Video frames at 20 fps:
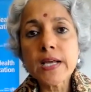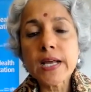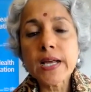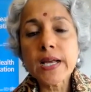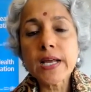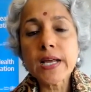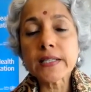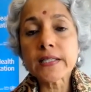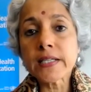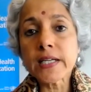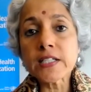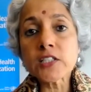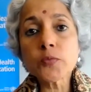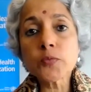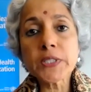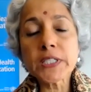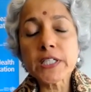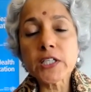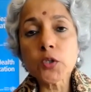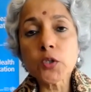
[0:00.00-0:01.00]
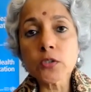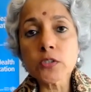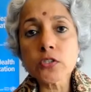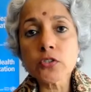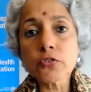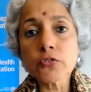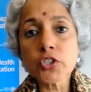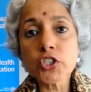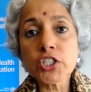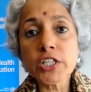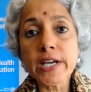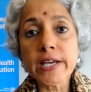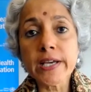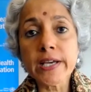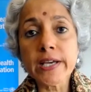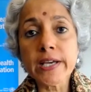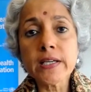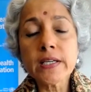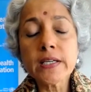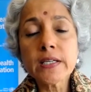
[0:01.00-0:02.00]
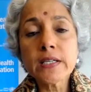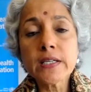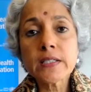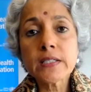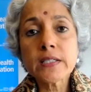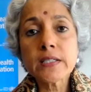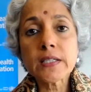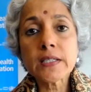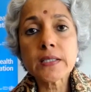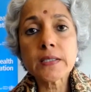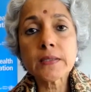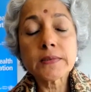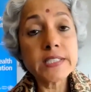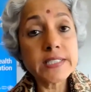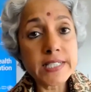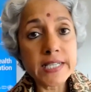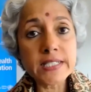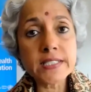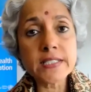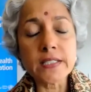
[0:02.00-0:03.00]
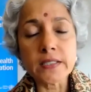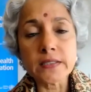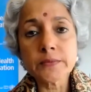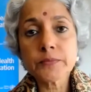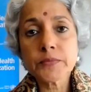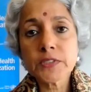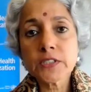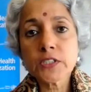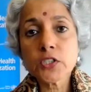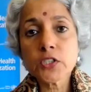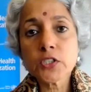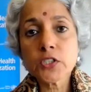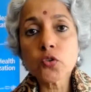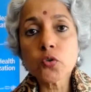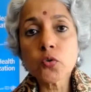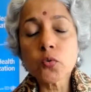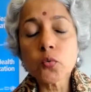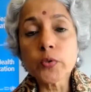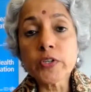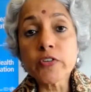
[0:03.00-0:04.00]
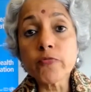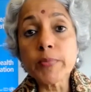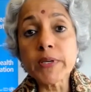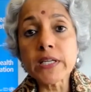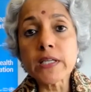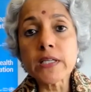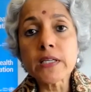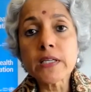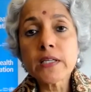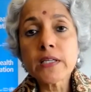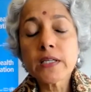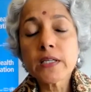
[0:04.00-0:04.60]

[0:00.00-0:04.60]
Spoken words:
and then ultimately also to share the data. So we've been,